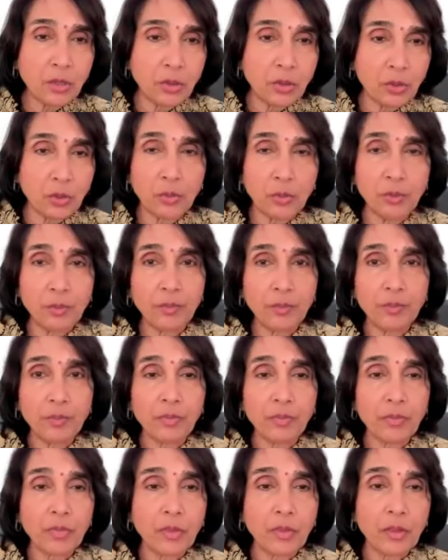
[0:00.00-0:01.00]
you?
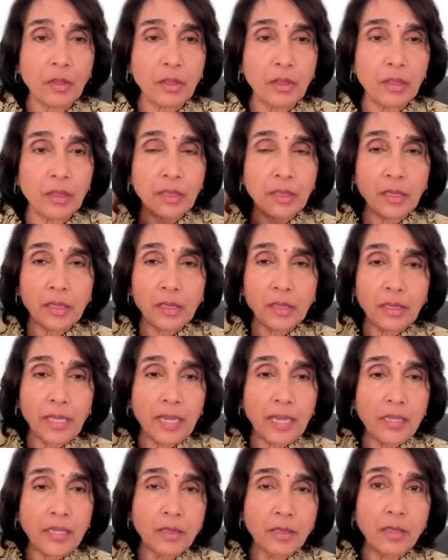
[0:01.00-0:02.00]

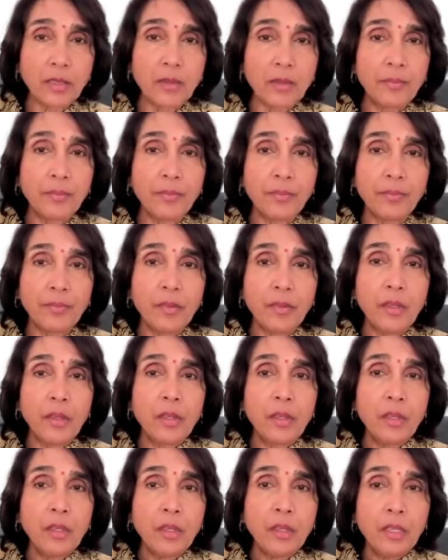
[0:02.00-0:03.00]
Yes?
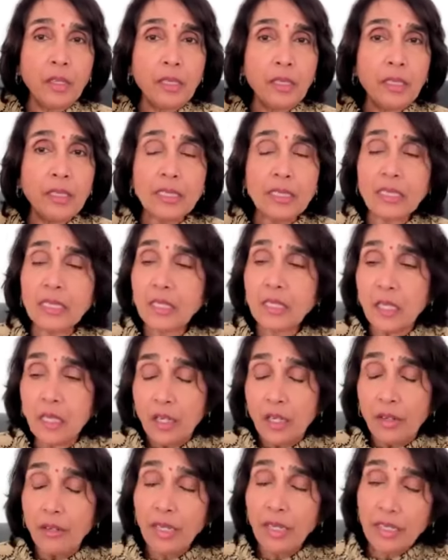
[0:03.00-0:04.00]
This is
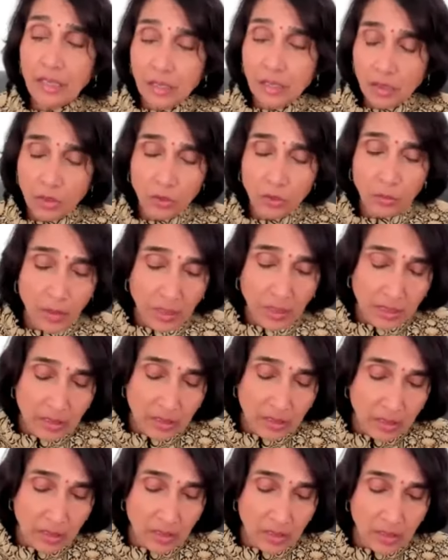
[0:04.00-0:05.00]
really, to me,
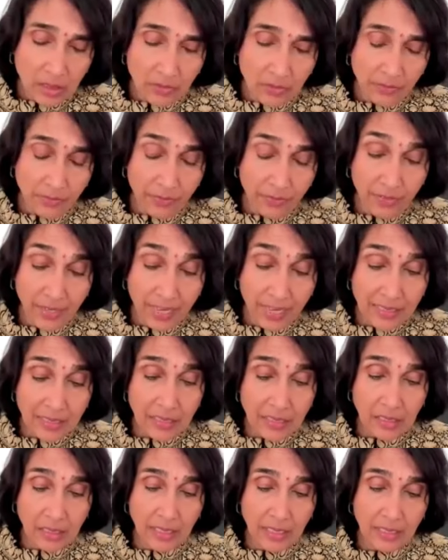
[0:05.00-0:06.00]
this is
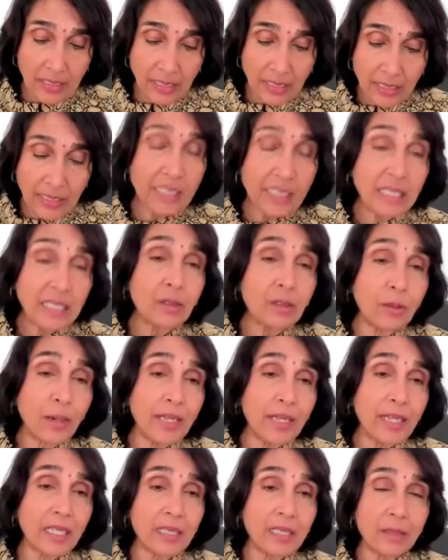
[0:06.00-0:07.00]
fascinating. I didn't
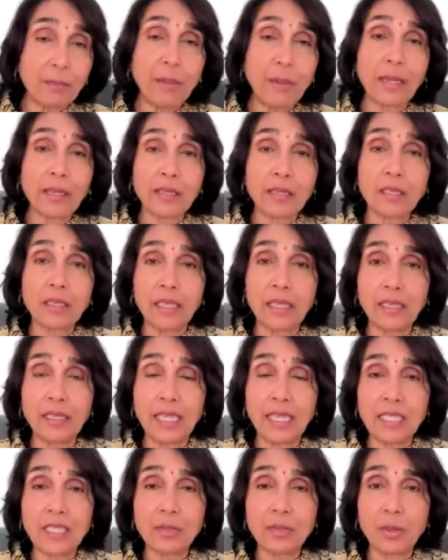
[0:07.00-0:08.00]
quite expect that that's